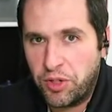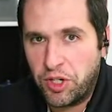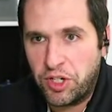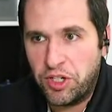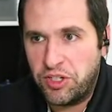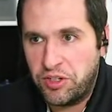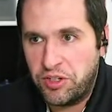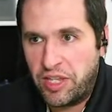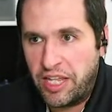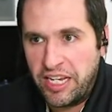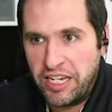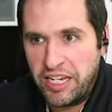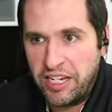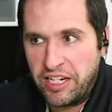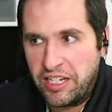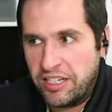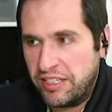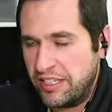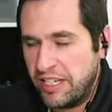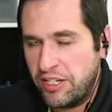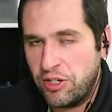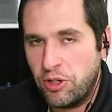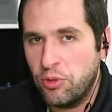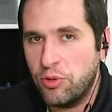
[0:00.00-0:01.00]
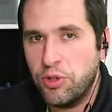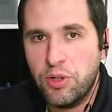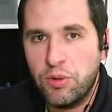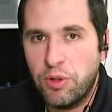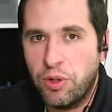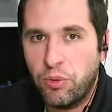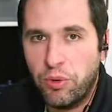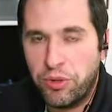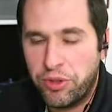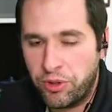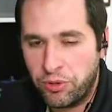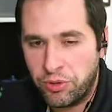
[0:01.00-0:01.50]
to they can continue
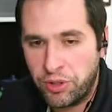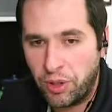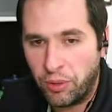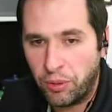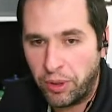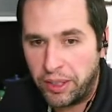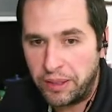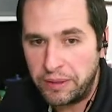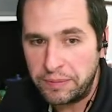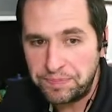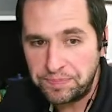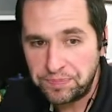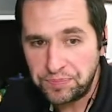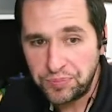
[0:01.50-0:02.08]
doing what they're doing.